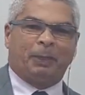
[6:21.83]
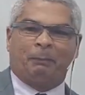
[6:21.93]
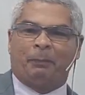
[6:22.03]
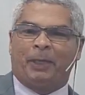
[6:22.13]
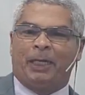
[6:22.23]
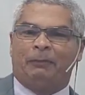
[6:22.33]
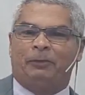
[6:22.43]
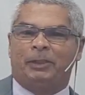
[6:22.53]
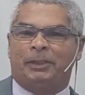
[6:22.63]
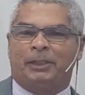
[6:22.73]
and I'll
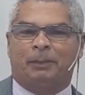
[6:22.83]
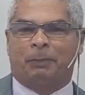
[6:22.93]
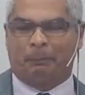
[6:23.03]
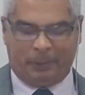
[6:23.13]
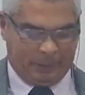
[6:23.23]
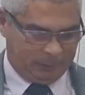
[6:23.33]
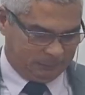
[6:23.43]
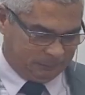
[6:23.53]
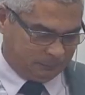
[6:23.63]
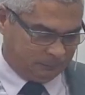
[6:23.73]
get in front of
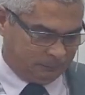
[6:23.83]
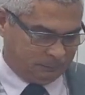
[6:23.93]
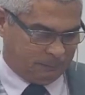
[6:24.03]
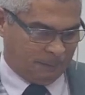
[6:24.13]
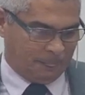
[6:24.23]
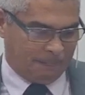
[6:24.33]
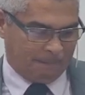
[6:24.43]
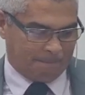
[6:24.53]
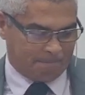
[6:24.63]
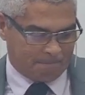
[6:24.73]
daddy, and I'm
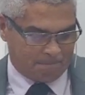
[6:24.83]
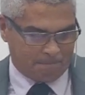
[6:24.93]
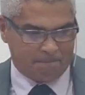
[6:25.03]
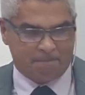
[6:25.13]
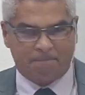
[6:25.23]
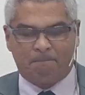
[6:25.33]
going to say,